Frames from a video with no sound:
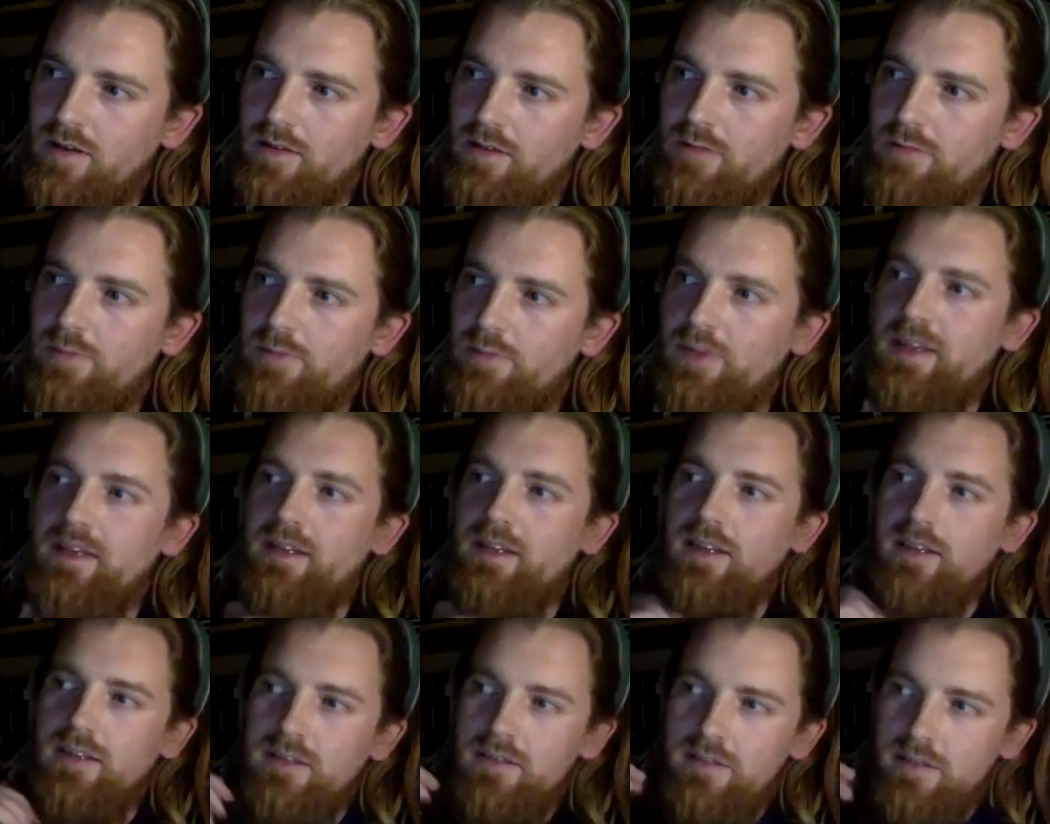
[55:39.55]
feed
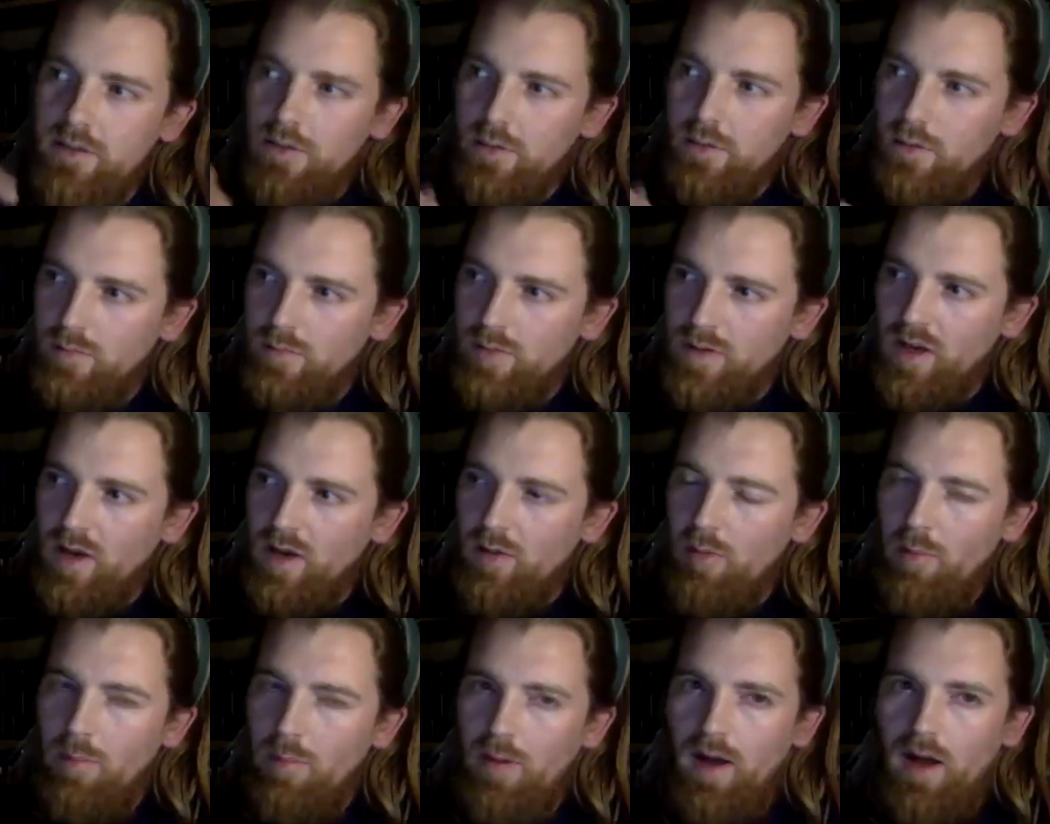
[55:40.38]
into and
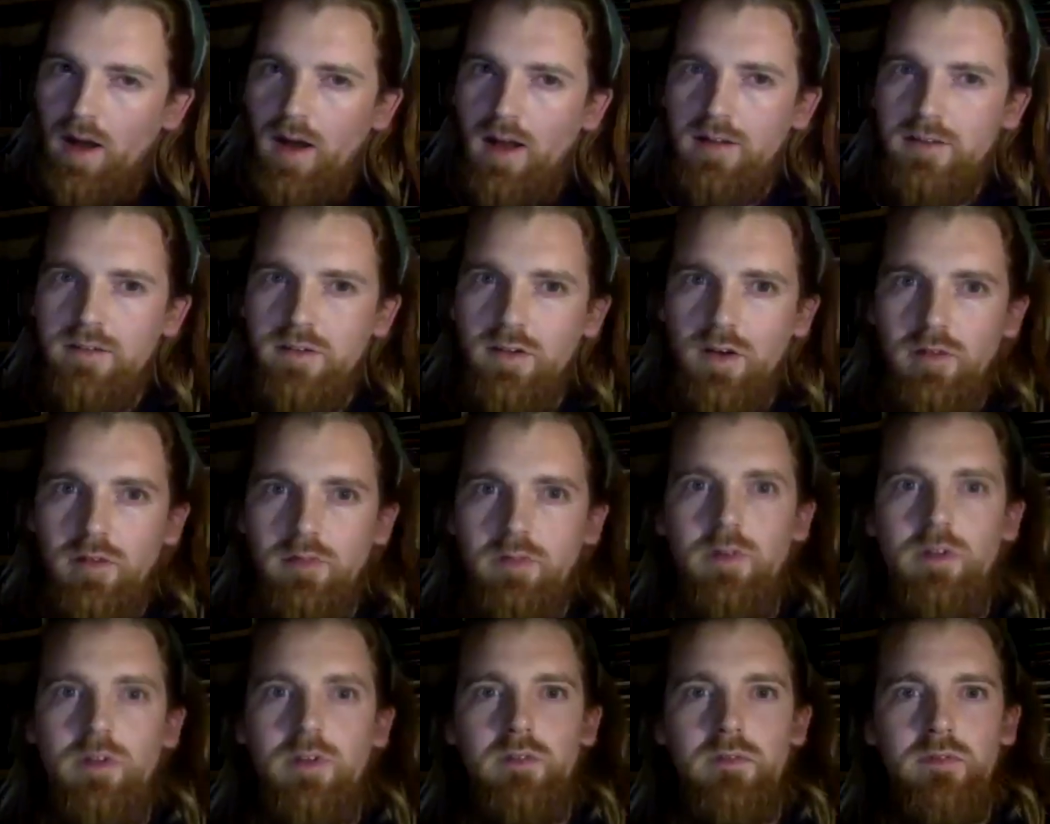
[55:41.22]
become a part of
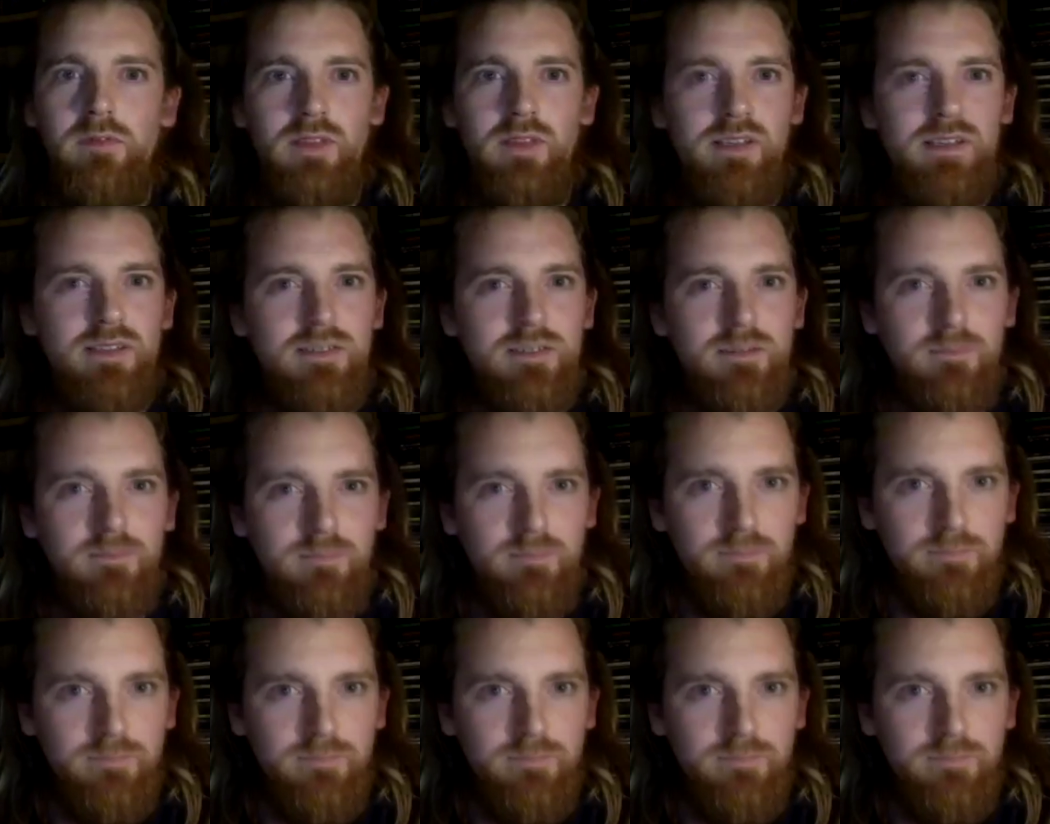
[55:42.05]
all of this